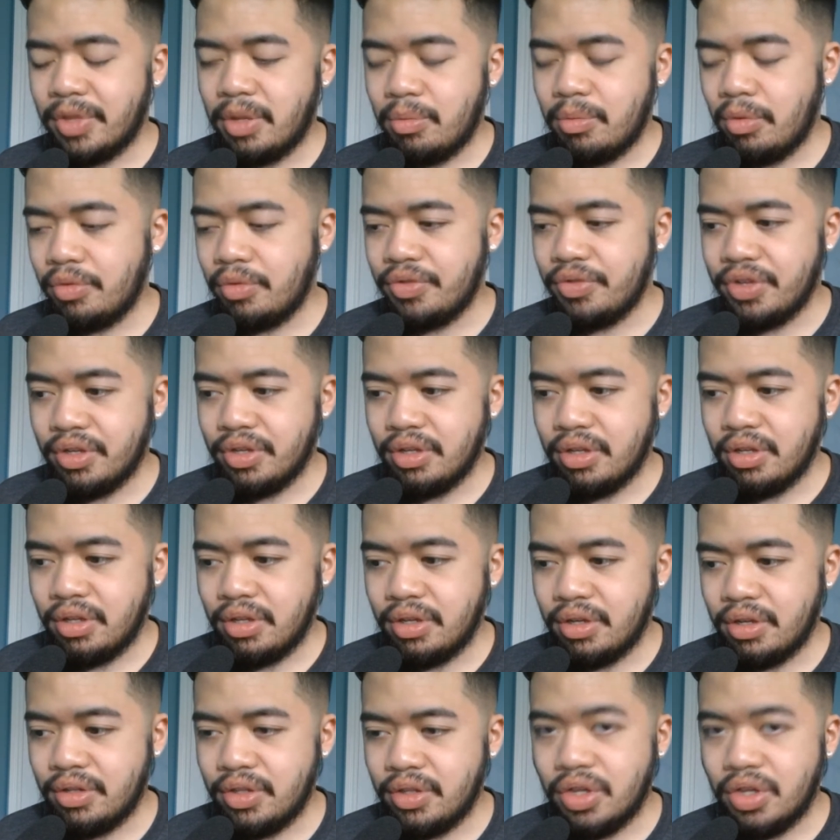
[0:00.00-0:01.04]
what was it,
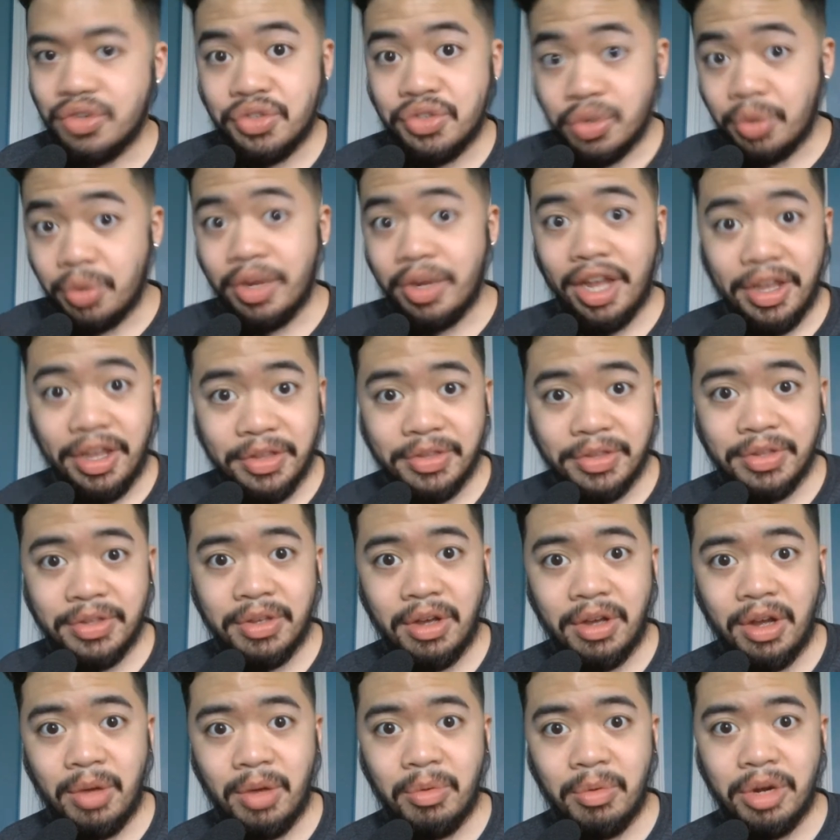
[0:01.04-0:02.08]
in the showcase
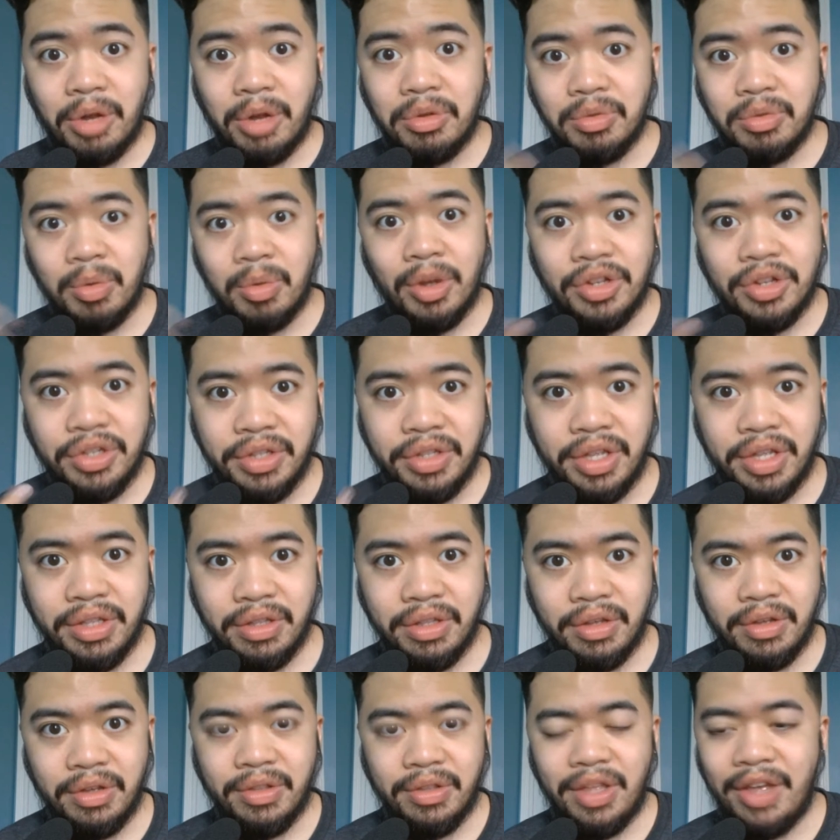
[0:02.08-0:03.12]
uh, when I was watching like
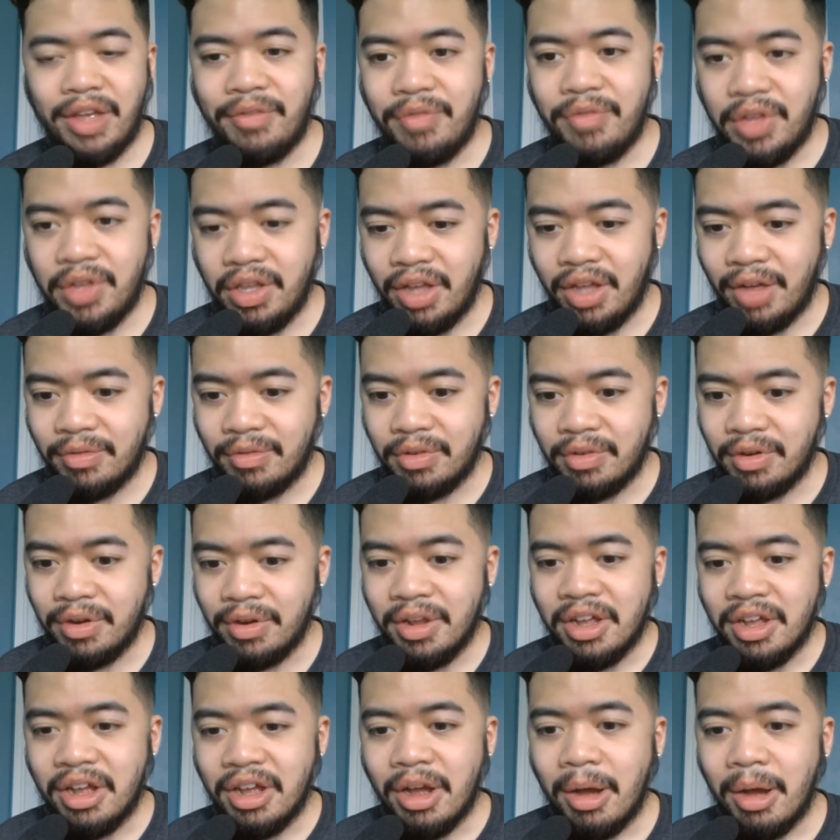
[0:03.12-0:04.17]
the, the MV after.
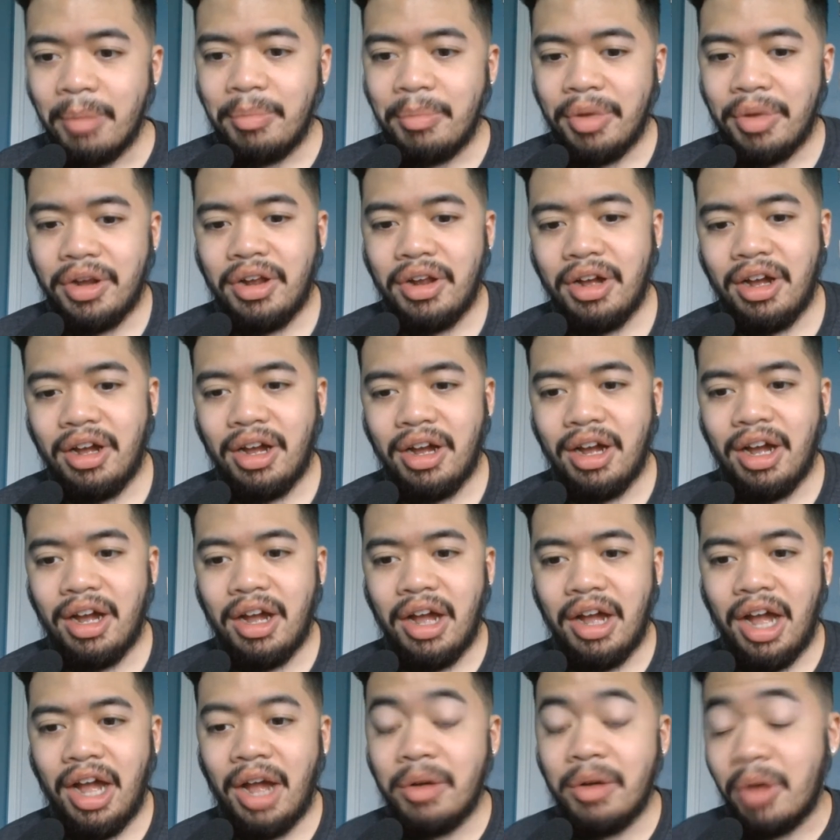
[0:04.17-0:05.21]
But
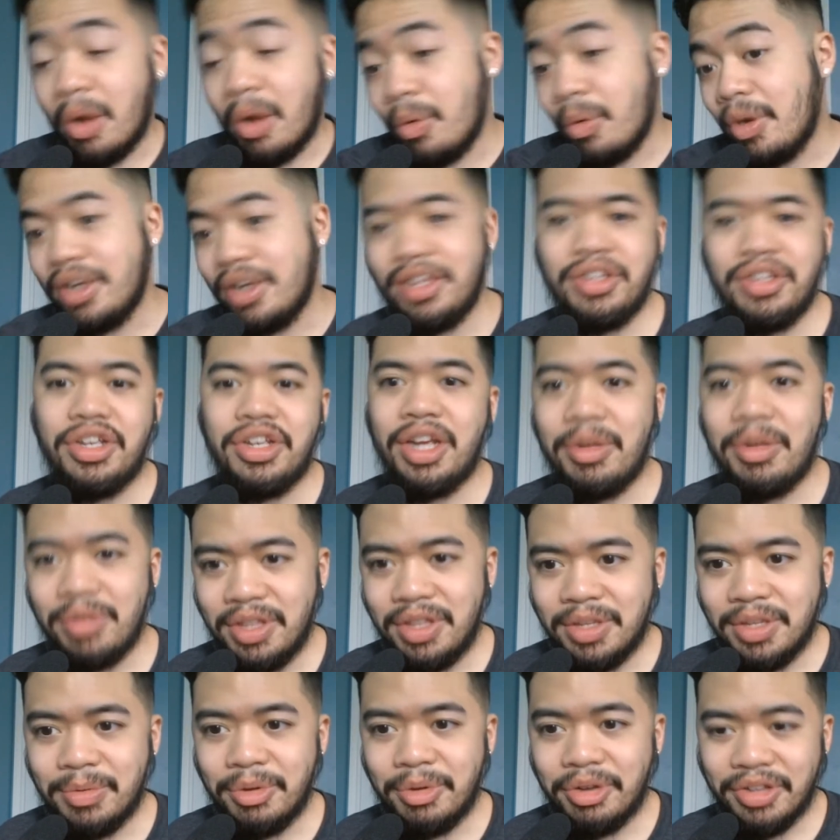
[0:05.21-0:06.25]
uh, I, I wanted to check out
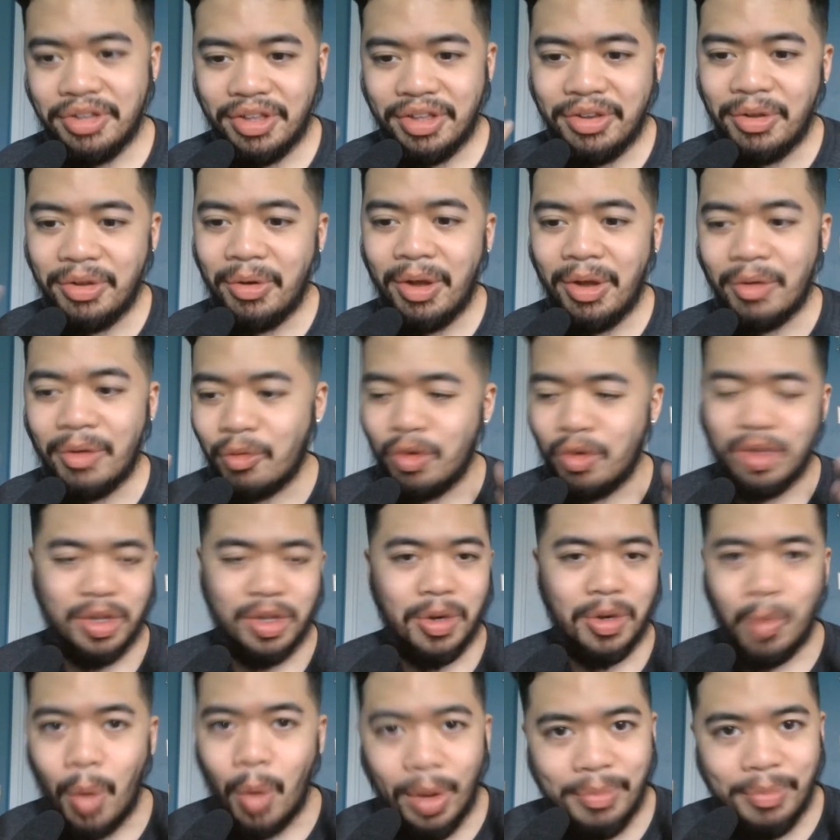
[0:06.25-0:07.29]
this one because I know everyone's
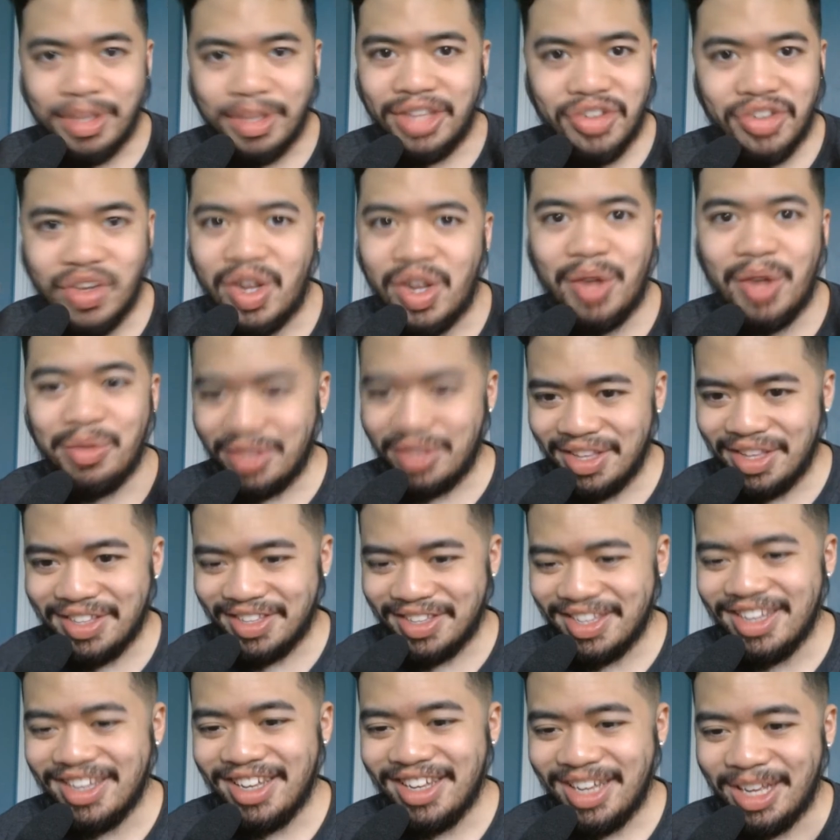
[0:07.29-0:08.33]
going to want me to check out
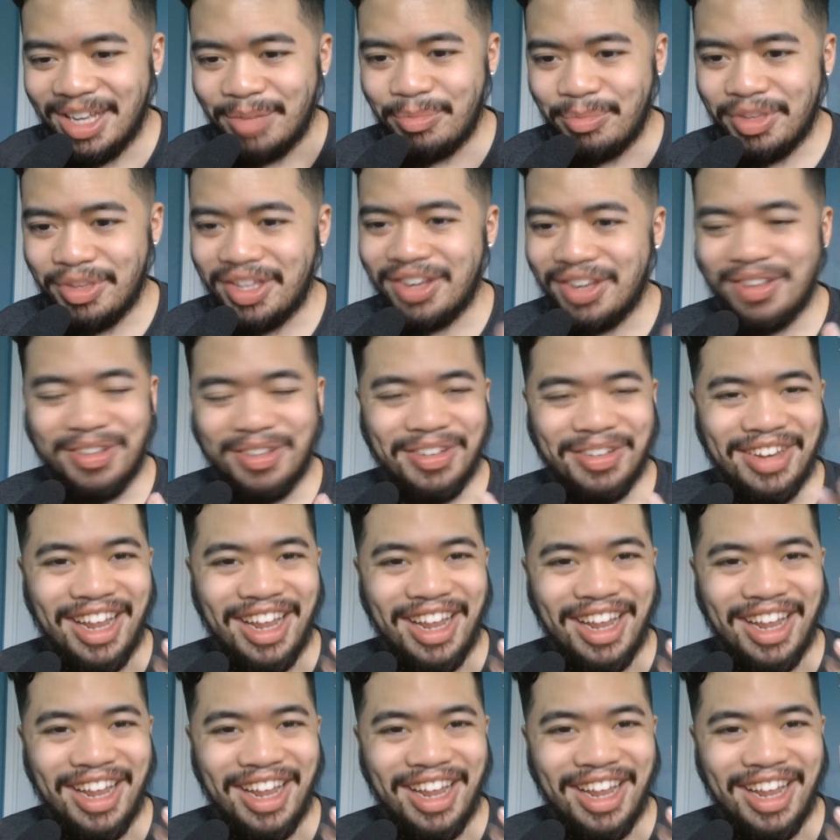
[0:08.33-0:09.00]
this particular